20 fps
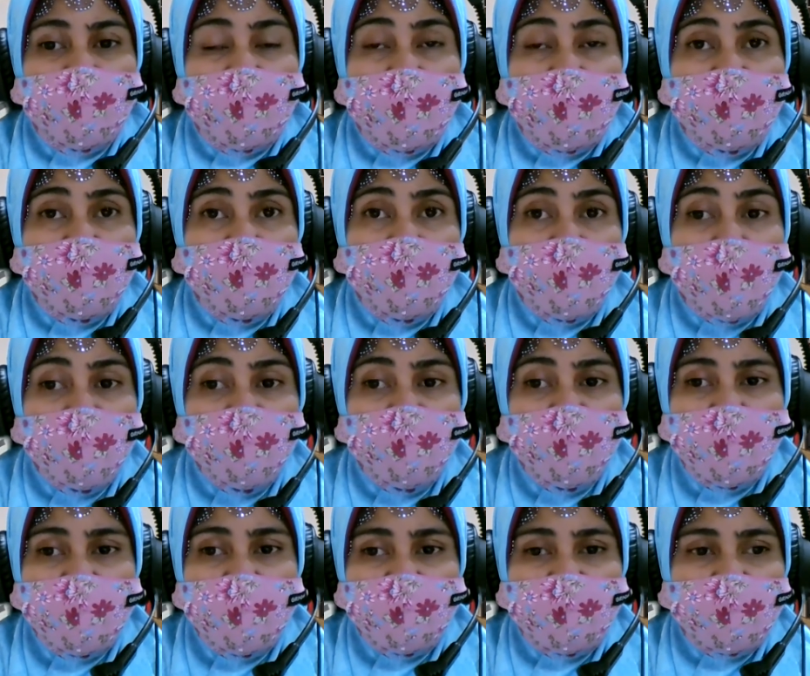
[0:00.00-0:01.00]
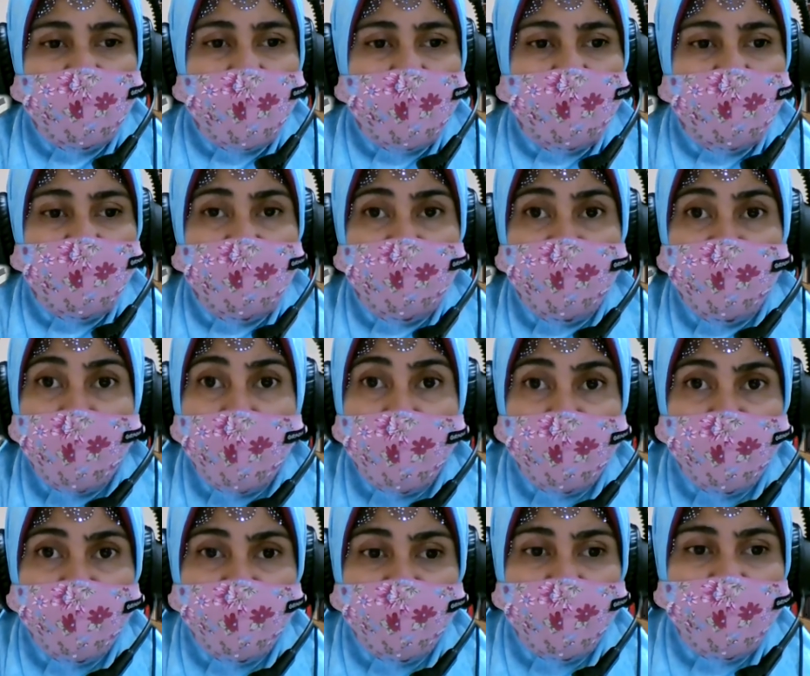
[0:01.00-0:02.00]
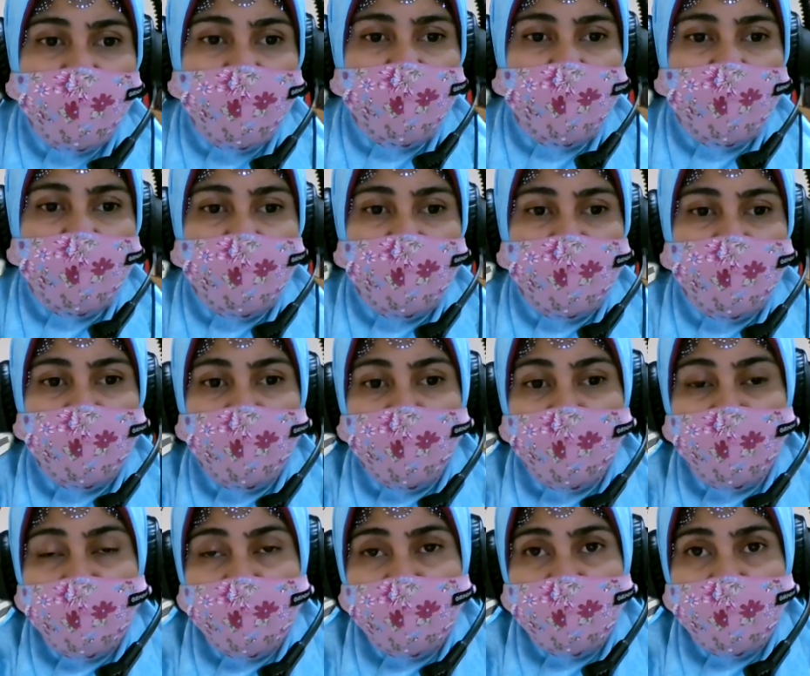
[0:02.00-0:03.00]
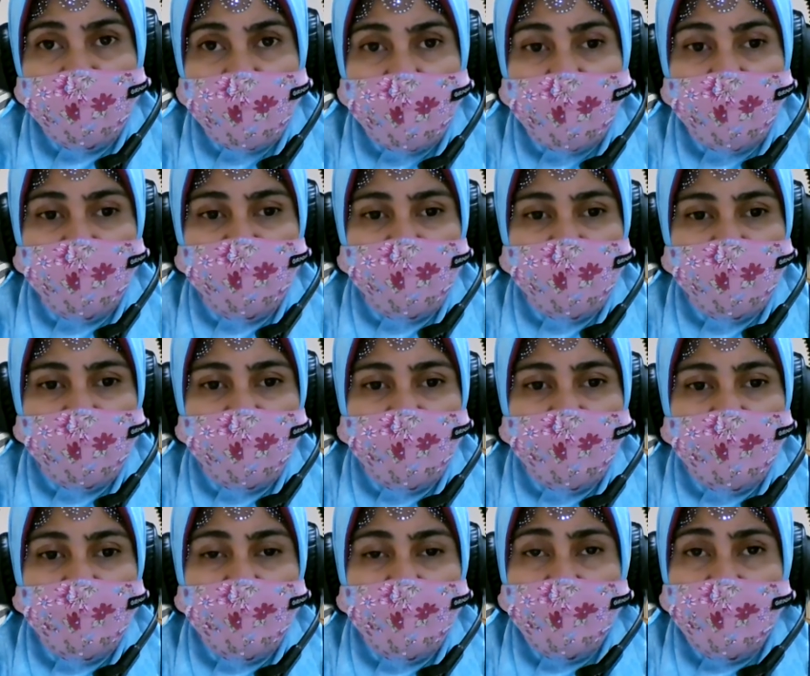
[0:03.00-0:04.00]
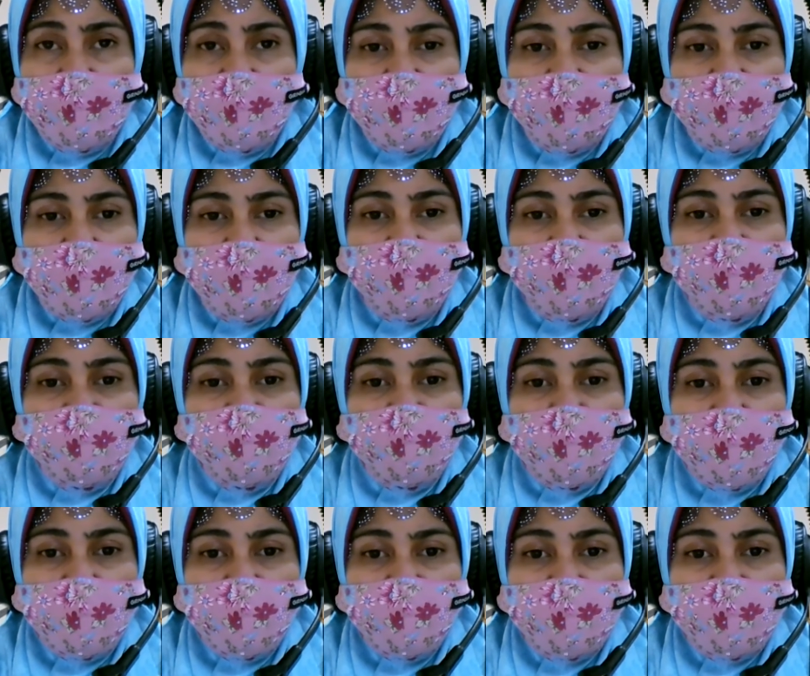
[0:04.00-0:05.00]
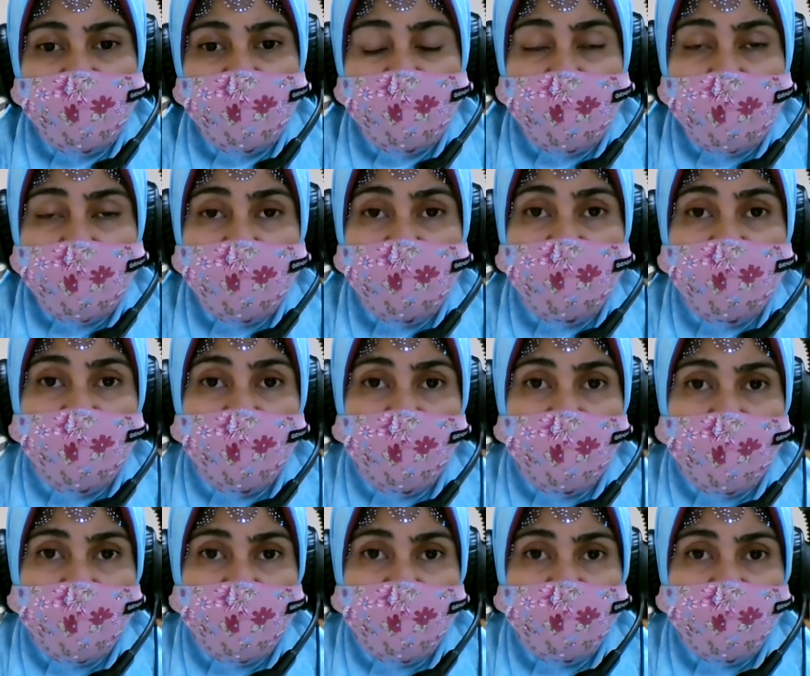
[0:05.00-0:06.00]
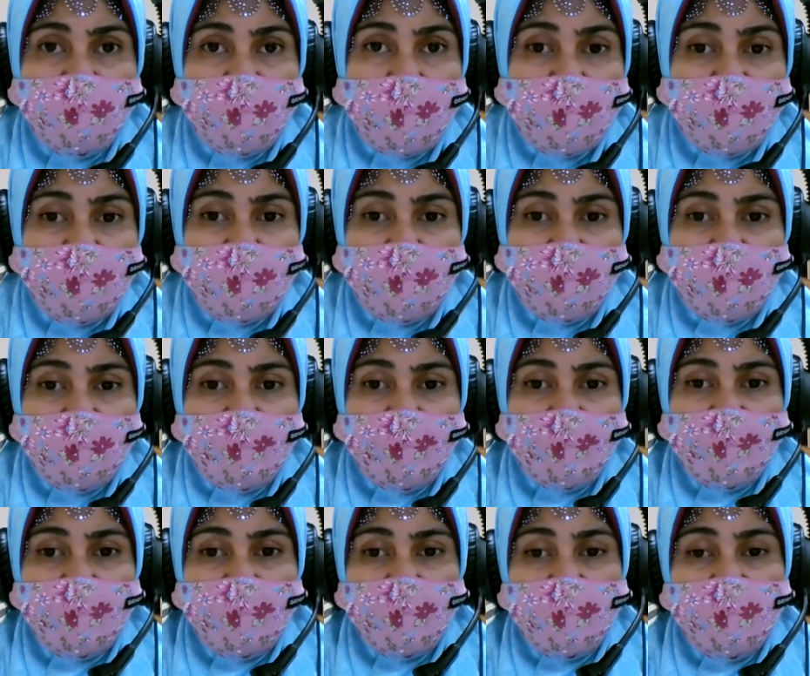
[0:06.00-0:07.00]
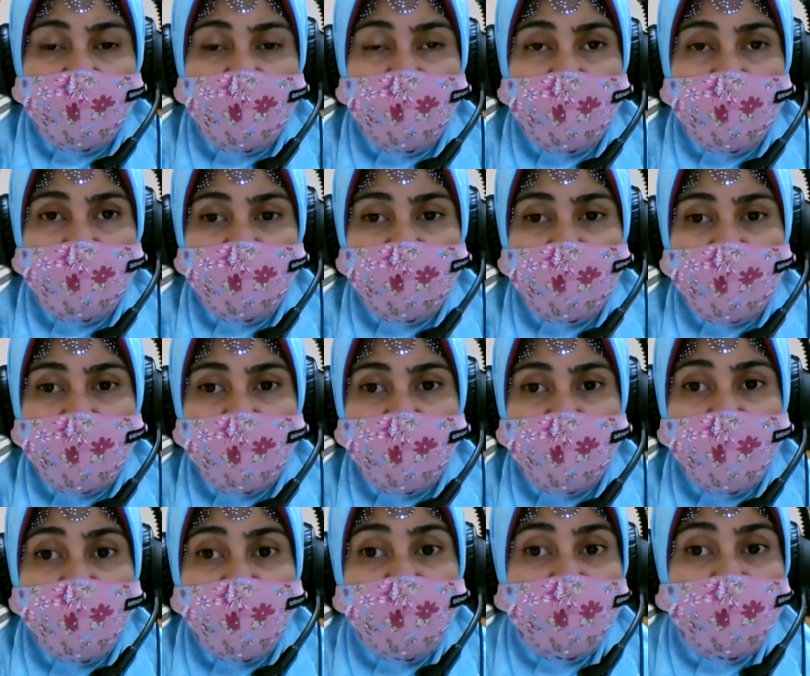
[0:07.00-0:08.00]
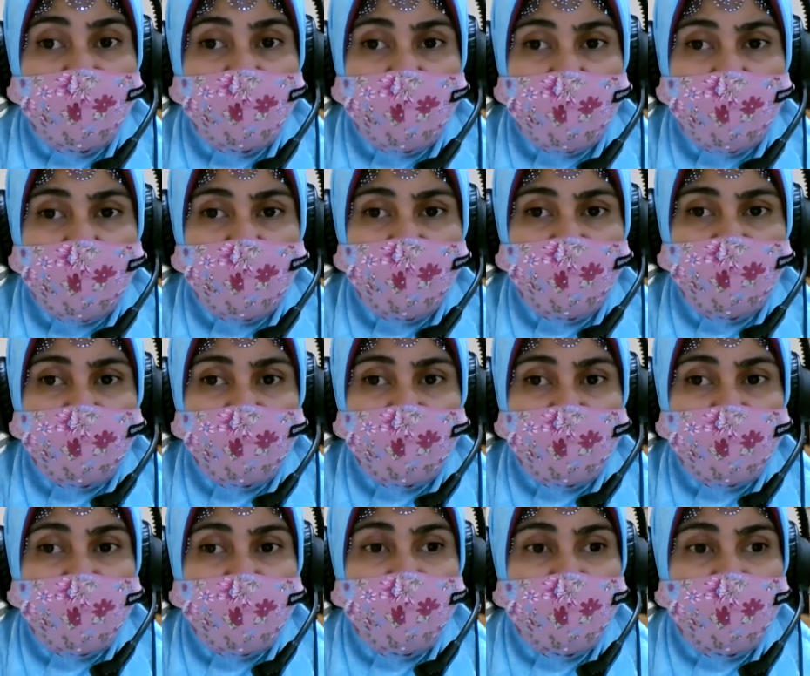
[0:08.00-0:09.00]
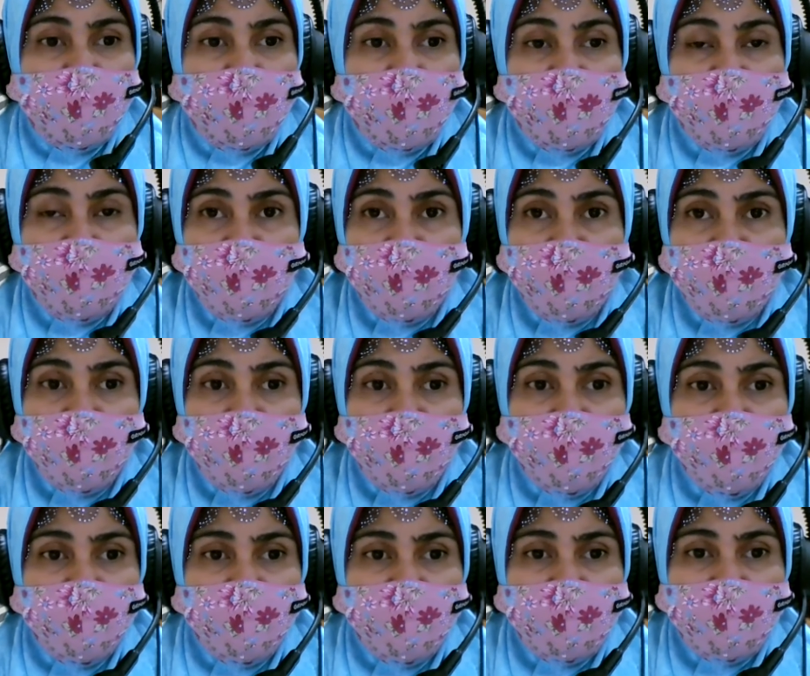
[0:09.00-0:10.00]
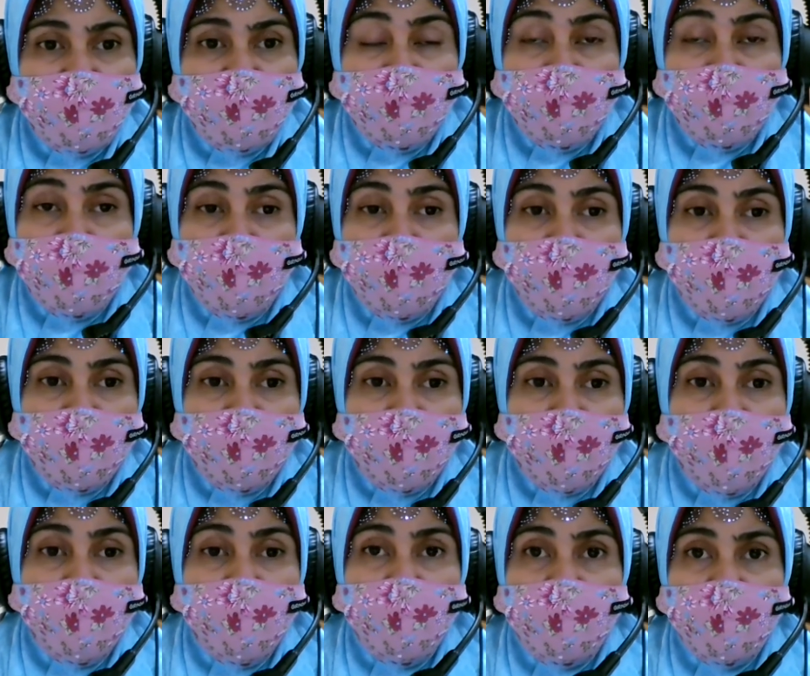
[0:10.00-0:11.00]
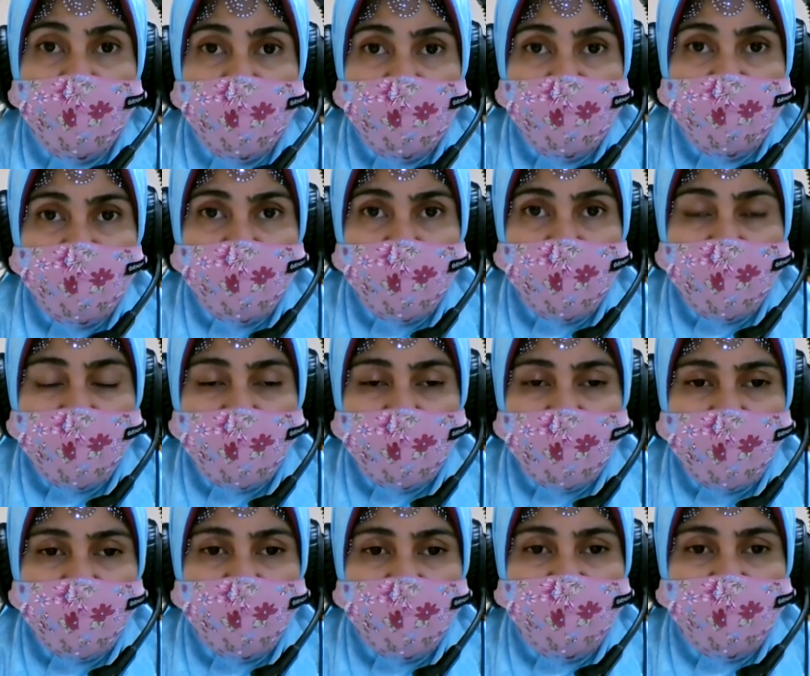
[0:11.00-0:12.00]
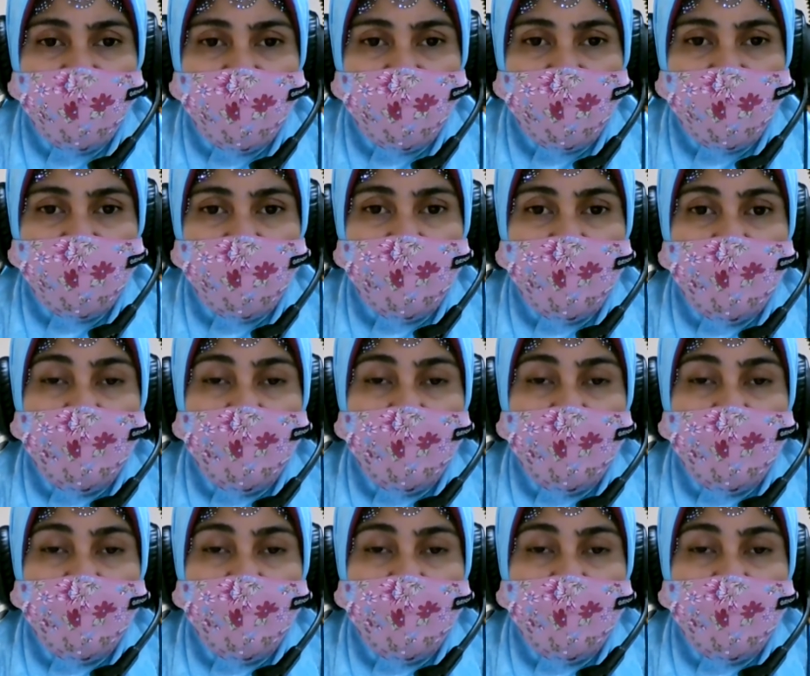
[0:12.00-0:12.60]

is mostly set in modern and present times. It can also have a historical setting. Events usually have something to do with important historical events.